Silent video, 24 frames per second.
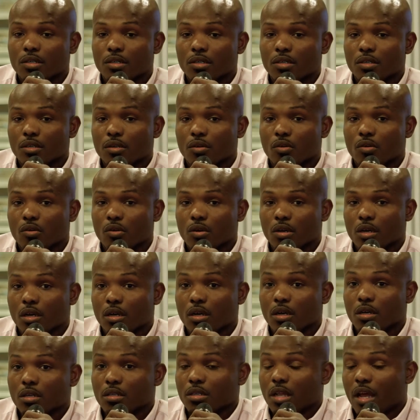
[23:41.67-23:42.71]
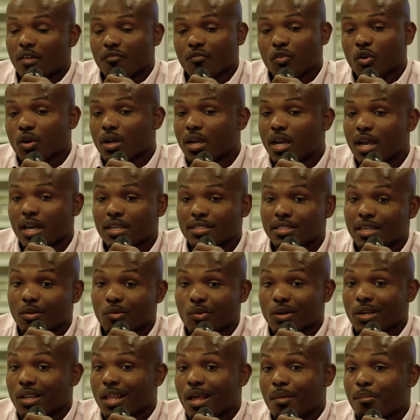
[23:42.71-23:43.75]
You know, uh, I fought guys that
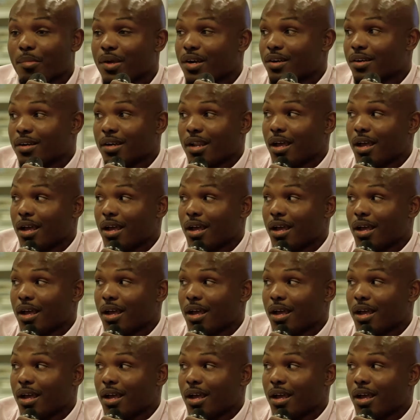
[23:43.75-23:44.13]
were a lot better